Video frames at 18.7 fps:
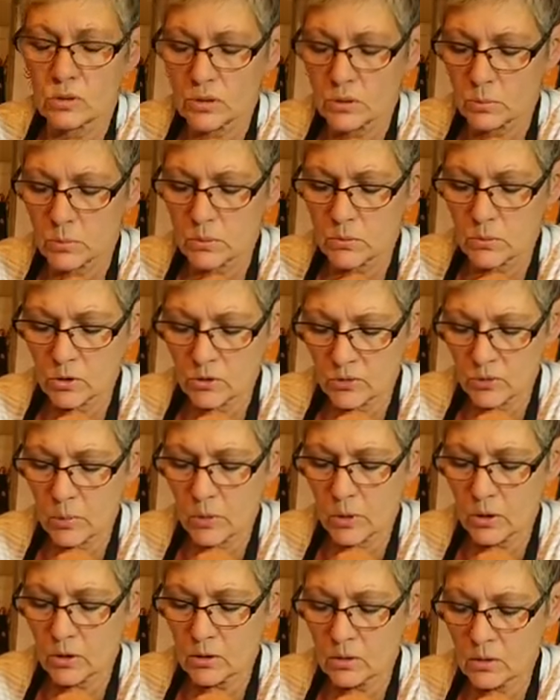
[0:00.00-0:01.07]

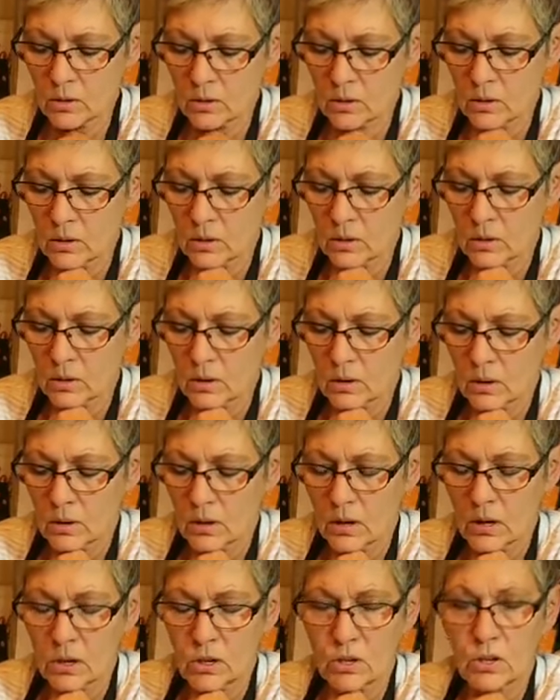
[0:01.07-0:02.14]
removable.
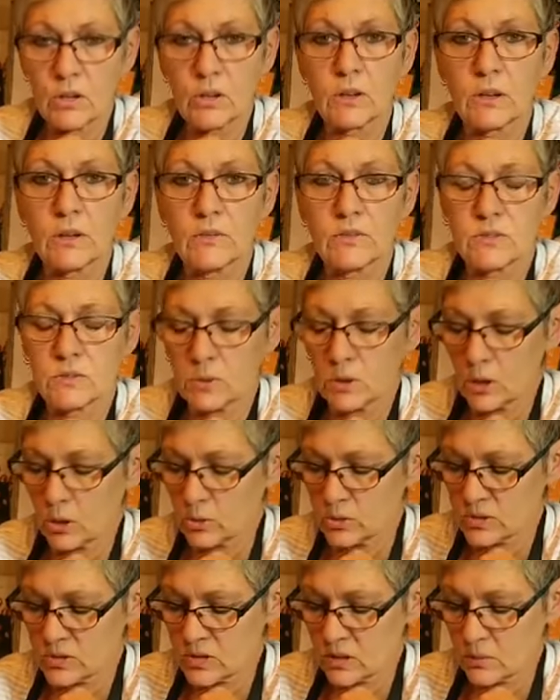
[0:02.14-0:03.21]
It could leave some
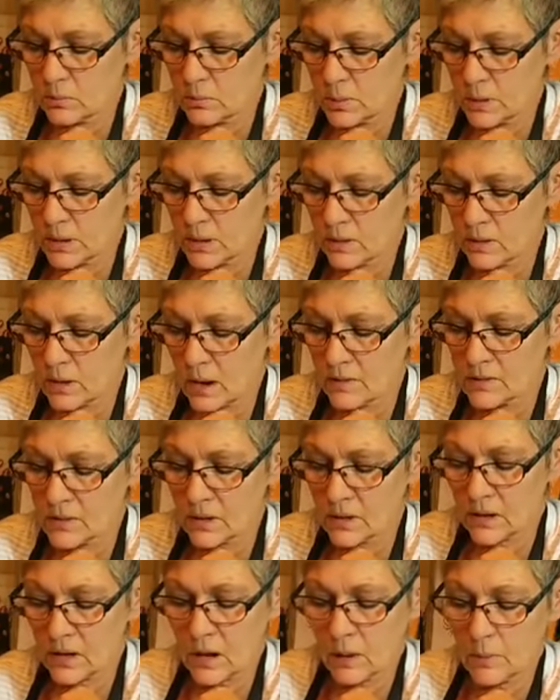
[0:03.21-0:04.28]
ghosting, but I've done a
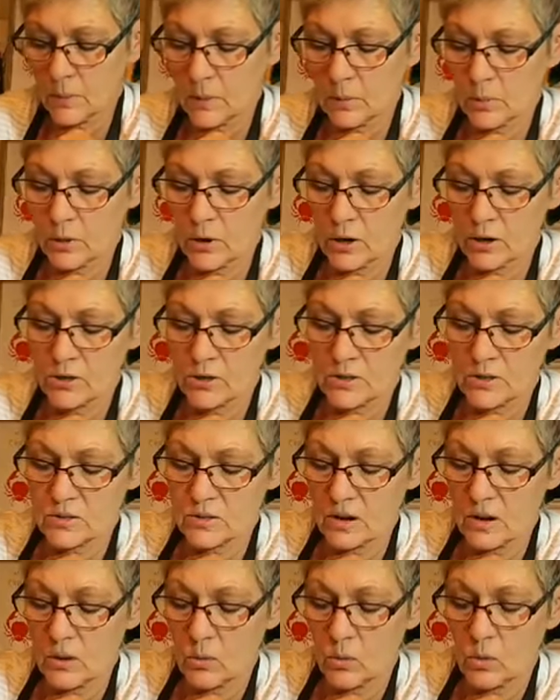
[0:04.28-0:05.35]
couple of projects
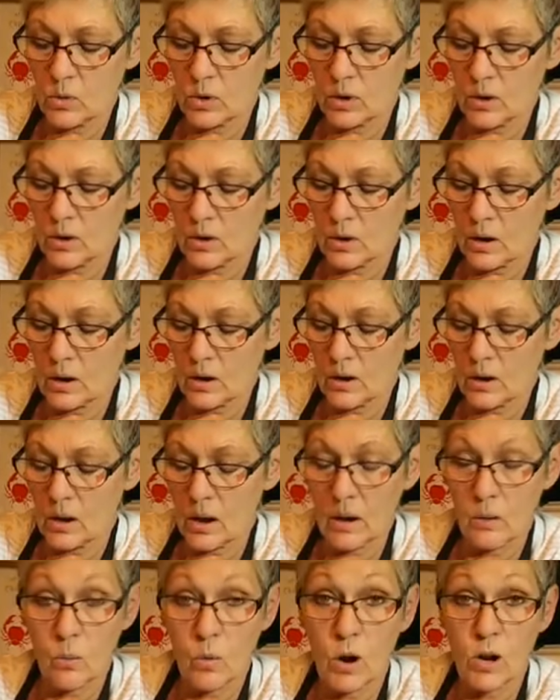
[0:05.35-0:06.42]
now where I
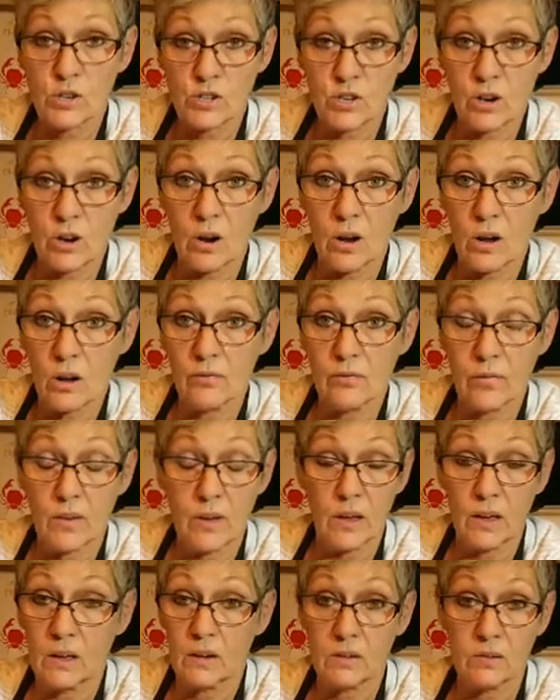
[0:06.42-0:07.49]
wash it off
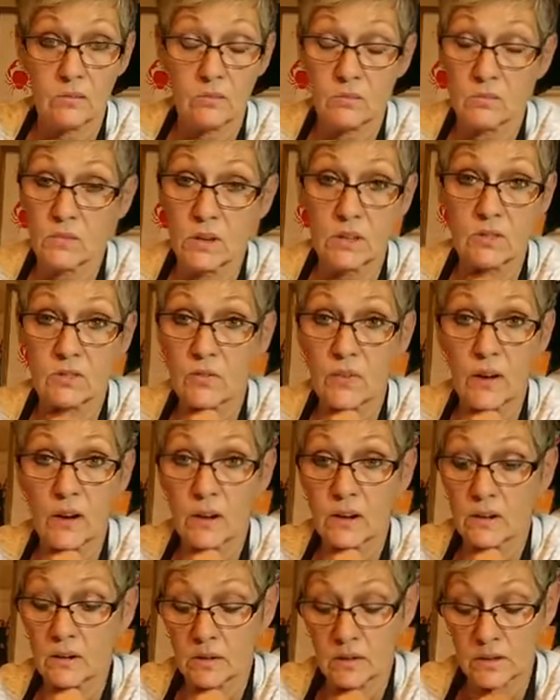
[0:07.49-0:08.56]
and it's
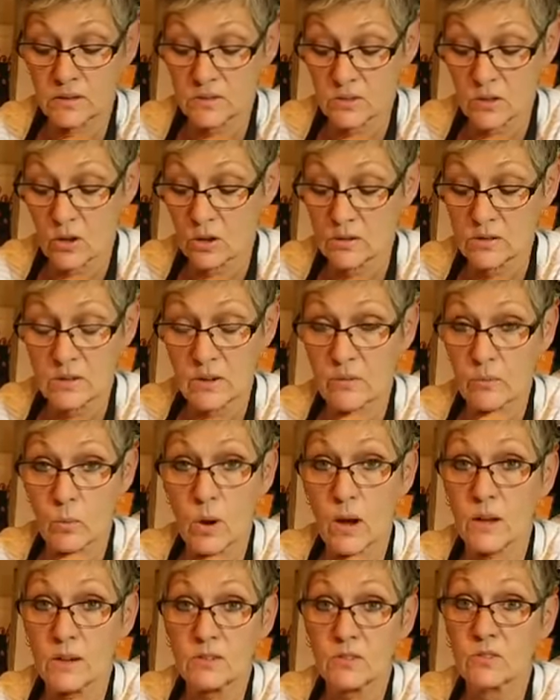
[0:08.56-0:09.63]
fine. Like, as long as I've
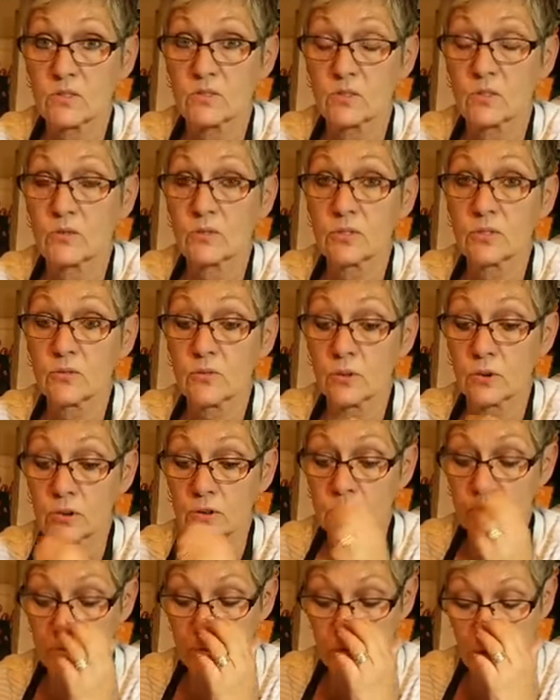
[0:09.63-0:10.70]
waxed the surface
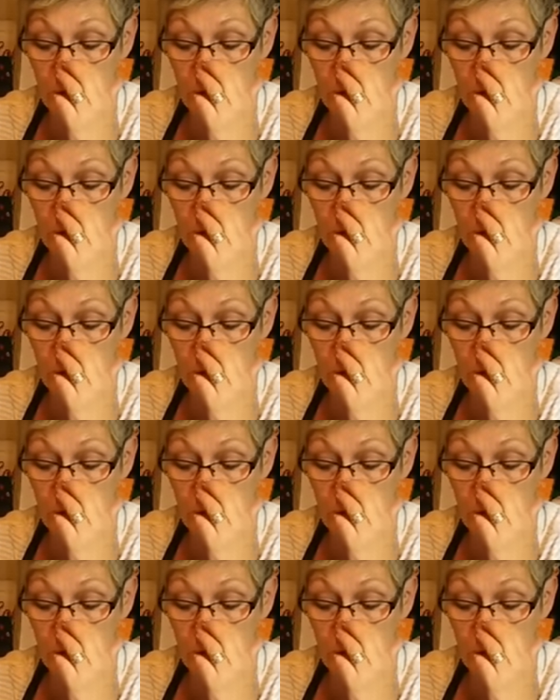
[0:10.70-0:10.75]
first,